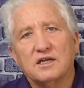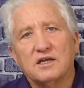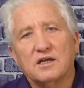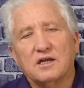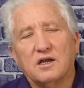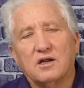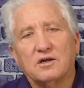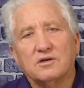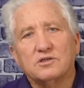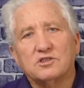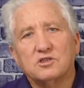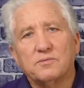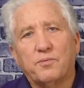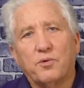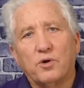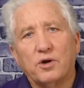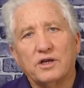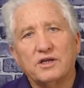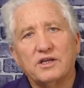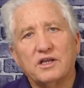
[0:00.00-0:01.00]
or
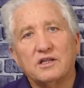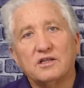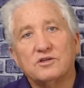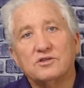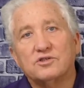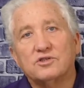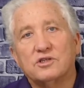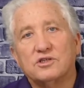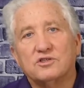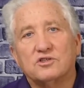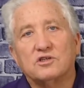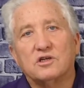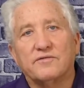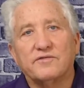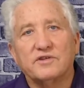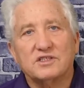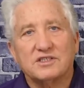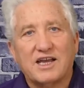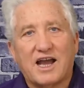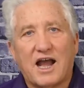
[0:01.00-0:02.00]
supporting dealers that
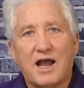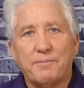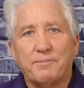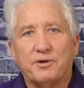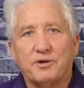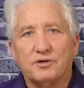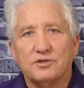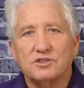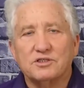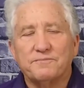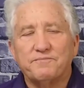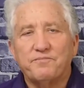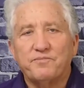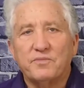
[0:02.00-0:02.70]
service copiers,